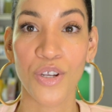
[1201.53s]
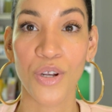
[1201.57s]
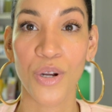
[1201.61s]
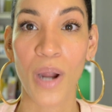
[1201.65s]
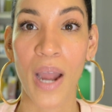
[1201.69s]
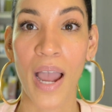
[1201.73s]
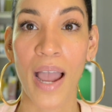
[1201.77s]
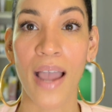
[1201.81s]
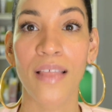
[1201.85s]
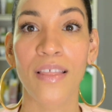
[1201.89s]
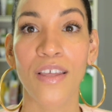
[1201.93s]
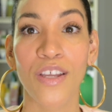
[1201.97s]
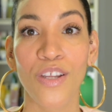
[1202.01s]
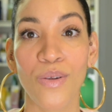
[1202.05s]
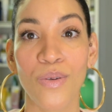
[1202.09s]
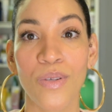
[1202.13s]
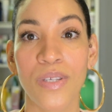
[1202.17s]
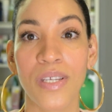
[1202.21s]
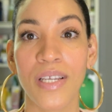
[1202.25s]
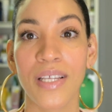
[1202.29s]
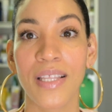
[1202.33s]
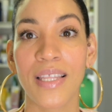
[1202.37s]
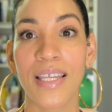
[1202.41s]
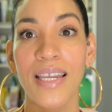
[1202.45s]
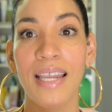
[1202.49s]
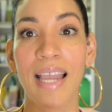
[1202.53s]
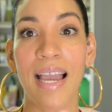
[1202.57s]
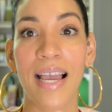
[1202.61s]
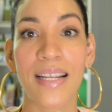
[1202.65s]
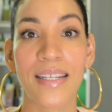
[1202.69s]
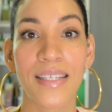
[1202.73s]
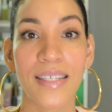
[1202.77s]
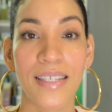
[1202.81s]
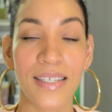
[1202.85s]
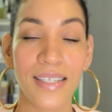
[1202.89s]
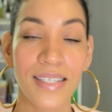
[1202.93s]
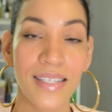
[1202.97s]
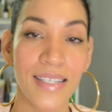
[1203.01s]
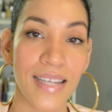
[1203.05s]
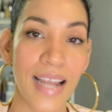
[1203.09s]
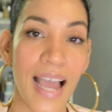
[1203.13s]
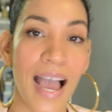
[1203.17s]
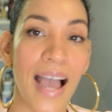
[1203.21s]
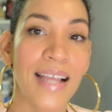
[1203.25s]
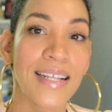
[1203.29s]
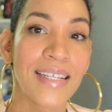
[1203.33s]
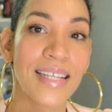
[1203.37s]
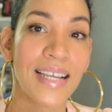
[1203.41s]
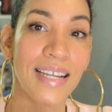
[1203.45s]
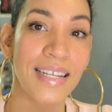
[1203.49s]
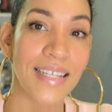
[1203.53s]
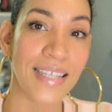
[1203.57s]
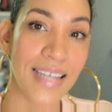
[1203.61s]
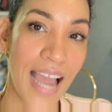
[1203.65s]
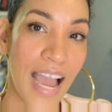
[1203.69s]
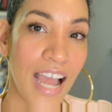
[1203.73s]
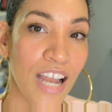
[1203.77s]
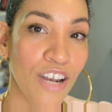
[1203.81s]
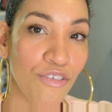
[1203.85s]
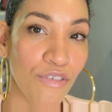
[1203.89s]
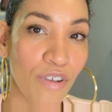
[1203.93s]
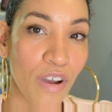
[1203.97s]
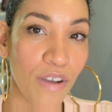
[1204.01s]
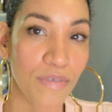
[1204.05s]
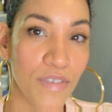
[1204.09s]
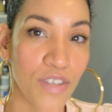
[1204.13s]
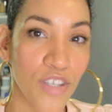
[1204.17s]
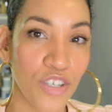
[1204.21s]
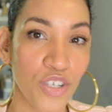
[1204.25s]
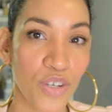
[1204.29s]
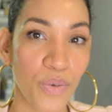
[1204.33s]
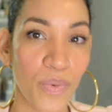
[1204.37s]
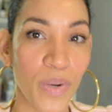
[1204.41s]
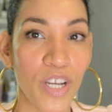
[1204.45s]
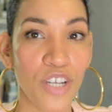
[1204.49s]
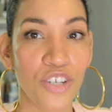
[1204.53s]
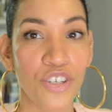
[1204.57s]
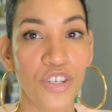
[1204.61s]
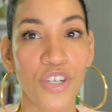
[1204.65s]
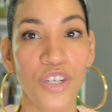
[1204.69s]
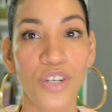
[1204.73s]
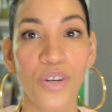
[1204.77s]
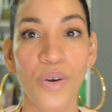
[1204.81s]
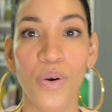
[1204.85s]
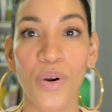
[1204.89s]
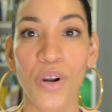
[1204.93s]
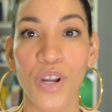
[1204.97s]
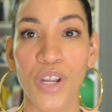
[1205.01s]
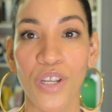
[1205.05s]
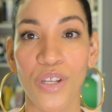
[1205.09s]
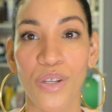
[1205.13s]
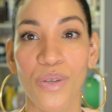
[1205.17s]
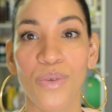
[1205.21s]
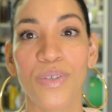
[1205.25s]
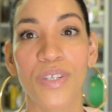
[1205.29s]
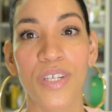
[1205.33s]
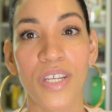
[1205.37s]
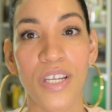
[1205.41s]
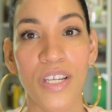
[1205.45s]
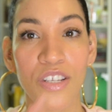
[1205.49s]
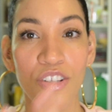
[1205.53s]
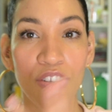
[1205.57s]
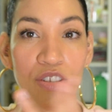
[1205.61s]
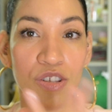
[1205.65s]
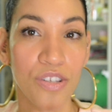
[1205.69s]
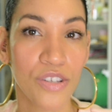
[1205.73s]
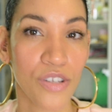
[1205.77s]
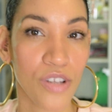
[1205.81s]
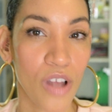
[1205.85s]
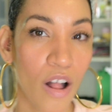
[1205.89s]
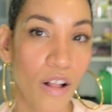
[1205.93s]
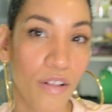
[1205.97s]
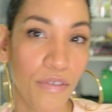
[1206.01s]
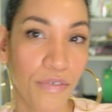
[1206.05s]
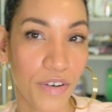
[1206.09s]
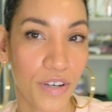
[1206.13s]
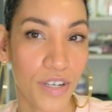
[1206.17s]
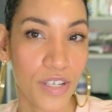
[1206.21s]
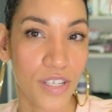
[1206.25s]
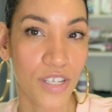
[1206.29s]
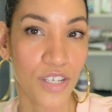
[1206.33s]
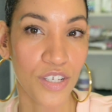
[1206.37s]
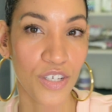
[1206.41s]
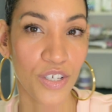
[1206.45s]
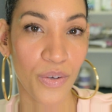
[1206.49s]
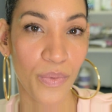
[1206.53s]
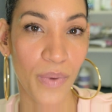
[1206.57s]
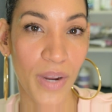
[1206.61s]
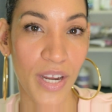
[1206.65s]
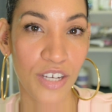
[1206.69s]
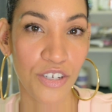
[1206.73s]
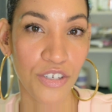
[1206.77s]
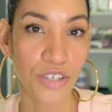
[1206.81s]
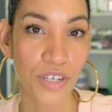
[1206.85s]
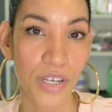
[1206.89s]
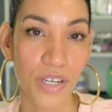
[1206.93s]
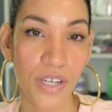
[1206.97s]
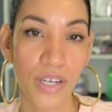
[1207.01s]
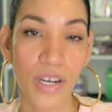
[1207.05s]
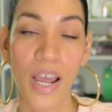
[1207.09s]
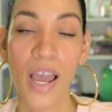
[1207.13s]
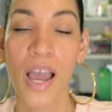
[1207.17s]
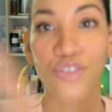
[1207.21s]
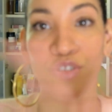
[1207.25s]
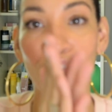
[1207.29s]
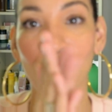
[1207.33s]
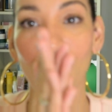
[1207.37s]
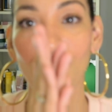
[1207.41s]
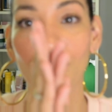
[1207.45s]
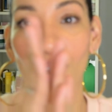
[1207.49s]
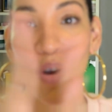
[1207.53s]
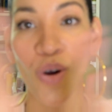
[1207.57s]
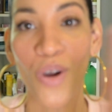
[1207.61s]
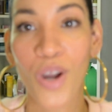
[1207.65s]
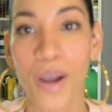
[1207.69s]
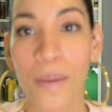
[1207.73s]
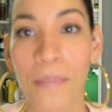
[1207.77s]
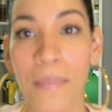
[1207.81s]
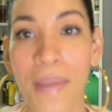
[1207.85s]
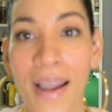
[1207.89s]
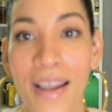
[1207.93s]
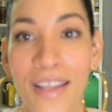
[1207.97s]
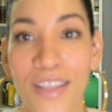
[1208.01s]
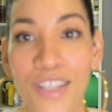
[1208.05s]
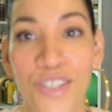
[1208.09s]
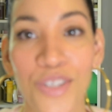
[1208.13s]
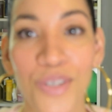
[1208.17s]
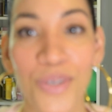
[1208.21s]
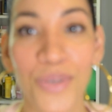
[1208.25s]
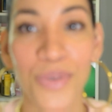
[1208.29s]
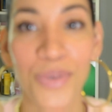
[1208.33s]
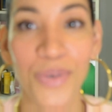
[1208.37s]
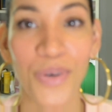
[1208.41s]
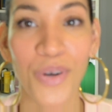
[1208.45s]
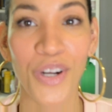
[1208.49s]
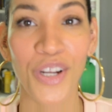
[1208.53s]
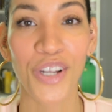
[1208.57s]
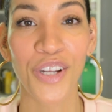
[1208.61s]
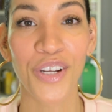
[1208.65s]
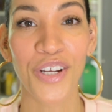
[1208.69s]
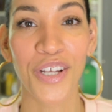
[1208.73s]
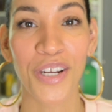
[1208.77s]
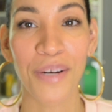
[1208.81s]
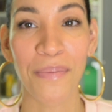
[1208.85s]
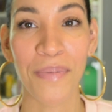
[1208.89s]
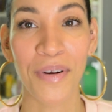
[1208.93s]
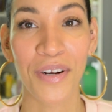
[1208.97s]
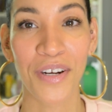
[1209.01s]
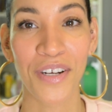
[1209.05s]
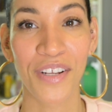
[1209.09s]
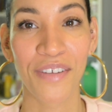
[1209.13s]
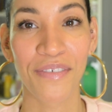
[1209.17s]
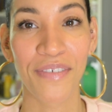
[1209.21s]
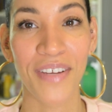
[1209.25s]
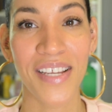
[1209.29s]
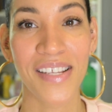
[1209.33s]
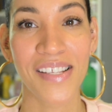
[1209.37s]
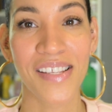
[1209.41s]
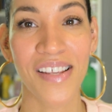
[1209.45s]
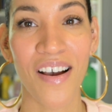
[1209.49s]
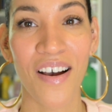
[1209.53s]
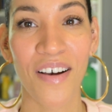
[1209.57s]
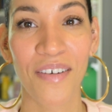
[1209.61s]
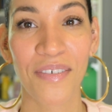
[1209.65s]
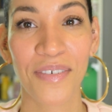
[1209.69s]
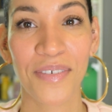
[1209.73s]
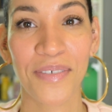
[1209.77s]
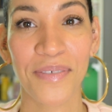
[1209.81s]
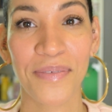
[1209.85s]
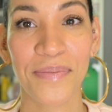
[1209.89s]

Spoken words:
You're either using the anti-dandruff situation or you're using the sulfur situation. Don't combine the two or you're going to burn your face off.